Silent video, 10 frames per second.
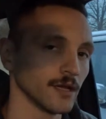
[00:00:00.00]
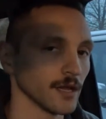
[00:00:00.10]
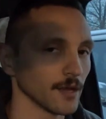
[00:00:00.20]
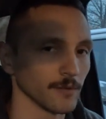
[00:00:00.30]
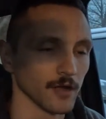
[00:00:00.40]

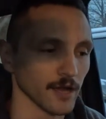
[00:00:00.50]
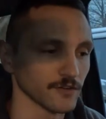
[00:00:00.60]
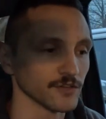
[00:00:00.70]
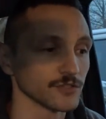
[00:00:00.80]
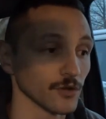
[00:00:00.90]
and I'm going to
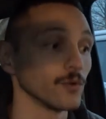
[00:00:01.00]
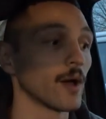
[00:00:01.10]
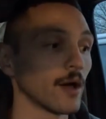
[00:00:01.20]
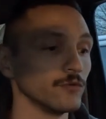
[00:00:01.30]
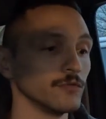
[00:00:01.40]
actually show you
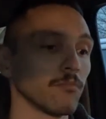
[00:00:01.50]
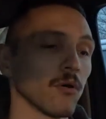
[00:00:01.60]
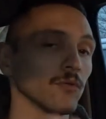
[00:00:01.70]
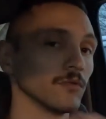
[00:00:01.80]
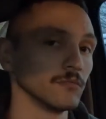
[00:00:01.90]
how to
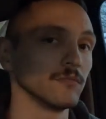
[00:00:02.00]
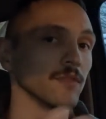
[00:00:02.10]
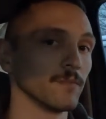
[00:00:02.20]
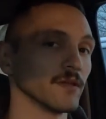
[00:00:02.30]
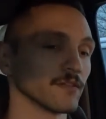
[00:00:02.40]
pull
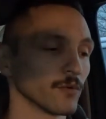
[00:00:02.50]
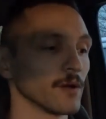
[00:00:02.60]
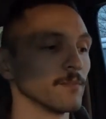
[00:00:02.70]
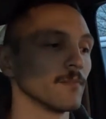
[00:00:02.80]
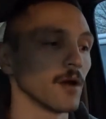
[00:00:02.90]
the
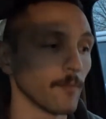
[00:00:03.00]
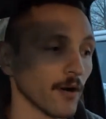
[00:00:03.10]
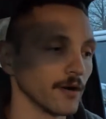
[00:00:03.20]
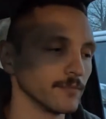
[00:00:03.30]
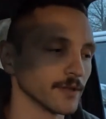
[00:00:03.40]
PSOM
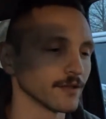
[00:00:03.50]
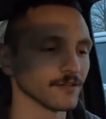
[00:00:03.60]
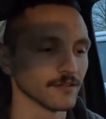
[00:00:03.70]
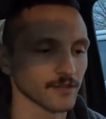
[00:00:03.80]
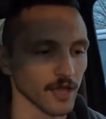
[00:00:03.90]
apart,
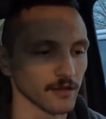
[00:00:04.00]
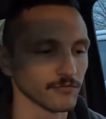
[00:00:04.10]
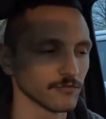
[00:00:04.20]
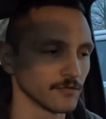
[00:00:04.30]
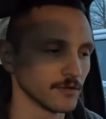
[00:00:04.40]
because it's kind
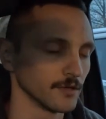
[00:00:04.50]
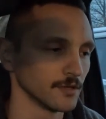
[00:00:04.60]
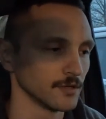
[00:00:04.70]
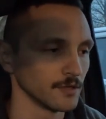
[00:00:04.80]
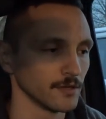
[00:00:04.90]
of
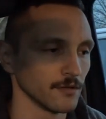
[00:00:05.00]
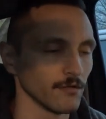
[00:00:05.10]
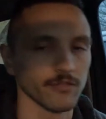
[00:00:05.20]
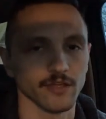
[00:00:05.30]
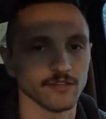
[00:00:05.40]

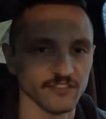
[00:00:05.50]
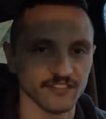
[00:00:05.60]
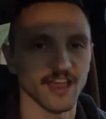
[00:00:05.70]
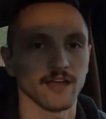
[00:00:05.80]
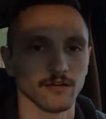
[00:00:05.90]
things
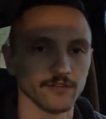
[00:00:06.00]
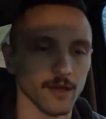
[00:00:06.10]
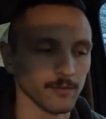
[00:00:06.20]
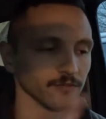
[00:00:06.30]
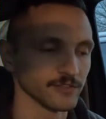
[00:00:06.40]
stack on
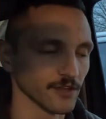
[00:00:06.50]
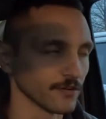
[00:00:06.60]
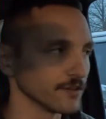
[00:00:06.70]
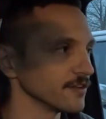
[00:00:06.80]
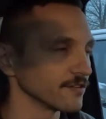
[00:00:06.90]
top of each
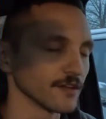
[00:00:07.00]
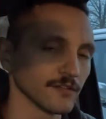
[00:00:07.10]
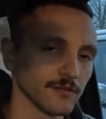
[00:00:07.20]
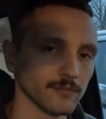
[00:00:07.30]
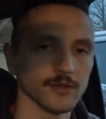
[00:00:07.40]
other in these
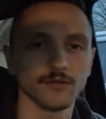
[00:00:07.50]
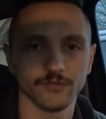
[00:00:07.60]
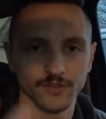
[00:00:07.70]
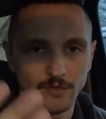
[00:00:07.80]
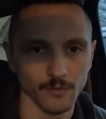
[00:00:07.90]
things, but you'll
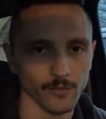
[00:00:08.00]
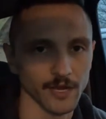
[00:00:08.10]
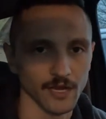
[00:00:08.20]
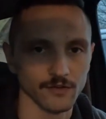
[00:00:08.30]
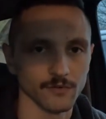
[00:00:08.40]
see it when we
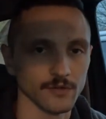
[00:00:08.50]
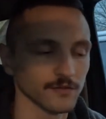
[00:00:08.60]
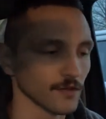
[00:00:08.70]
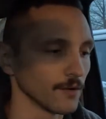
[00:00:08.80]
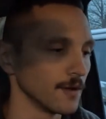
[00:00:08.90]
get into it.
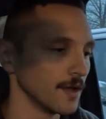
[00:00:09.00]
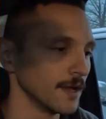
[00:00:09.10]
So